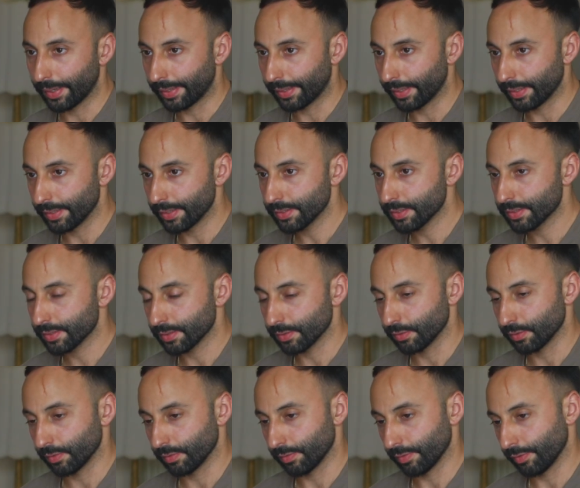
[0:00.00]
case.
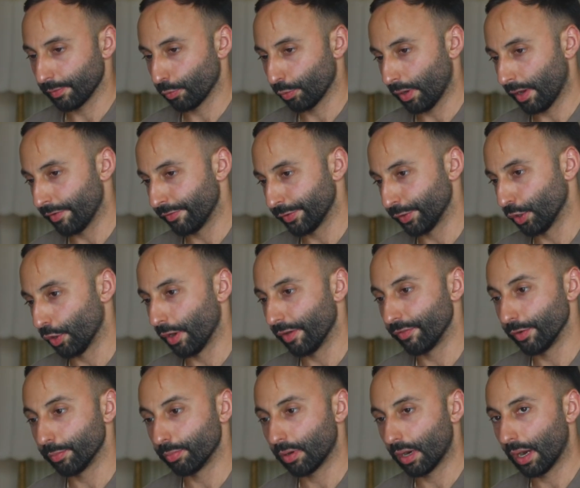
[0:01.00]

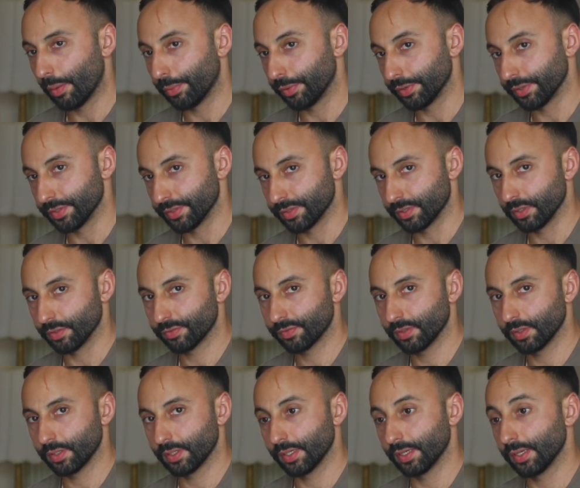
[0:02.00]
Every property is
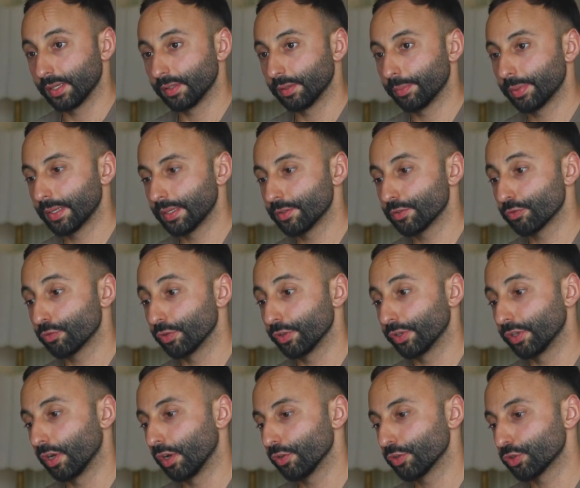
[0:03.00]
different, and it depends
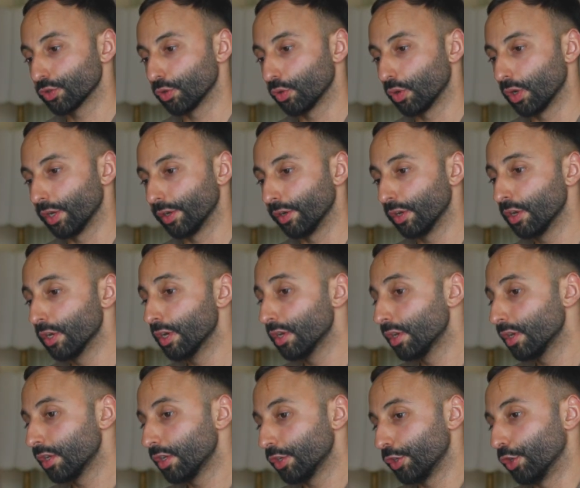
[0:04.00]
really also on
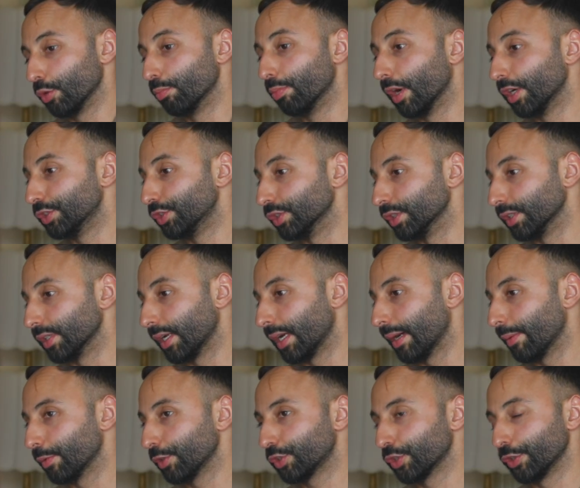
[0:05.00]
your budget.
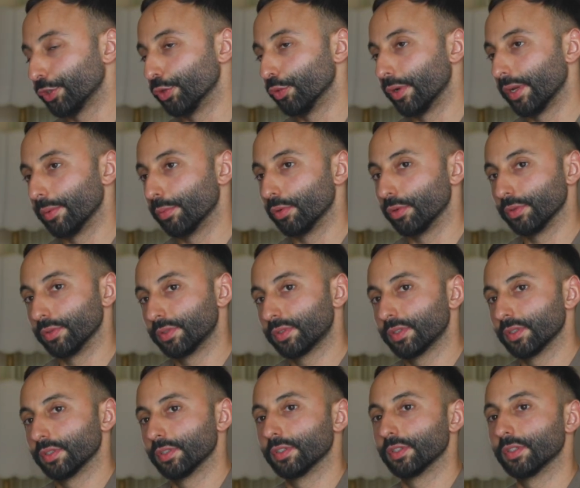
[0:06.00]
How much are you able
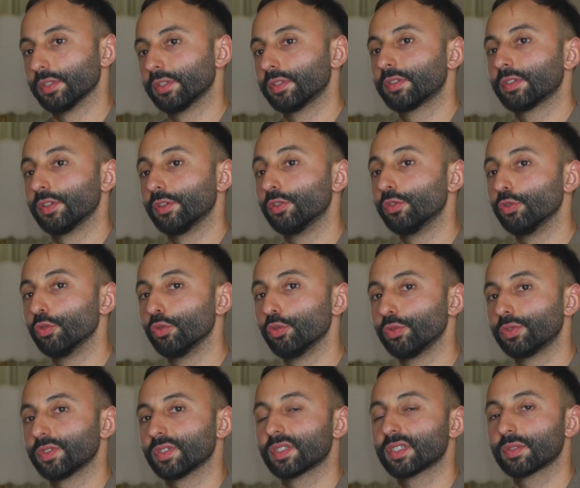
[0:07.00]
to
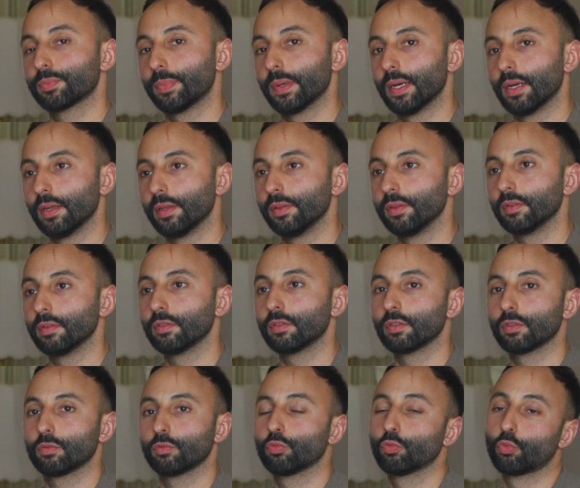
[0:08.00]

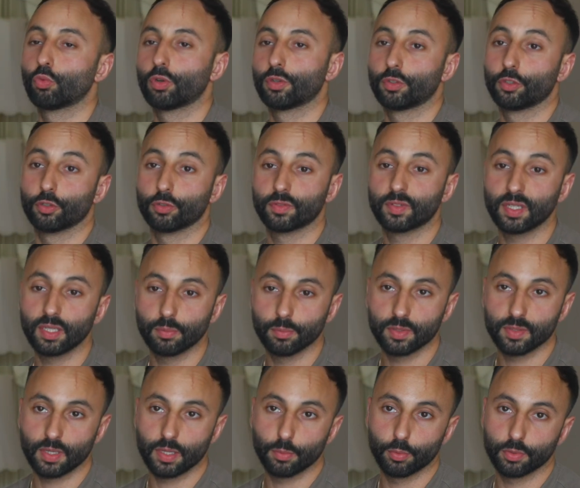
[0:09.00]
spend, what your team
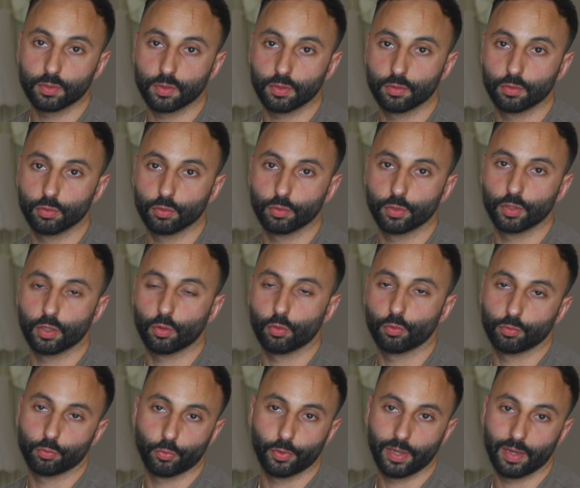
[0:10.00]
is able to do. You know,
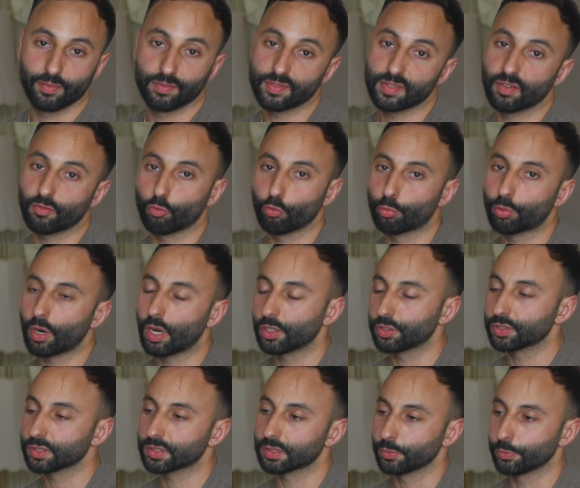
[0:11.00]
we have several
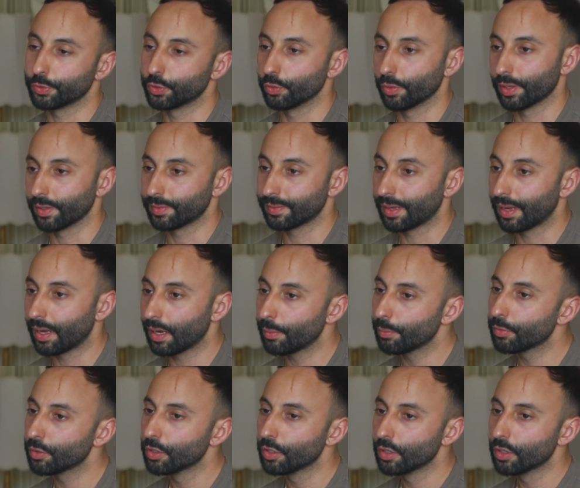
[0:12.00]
projects that we do at a time.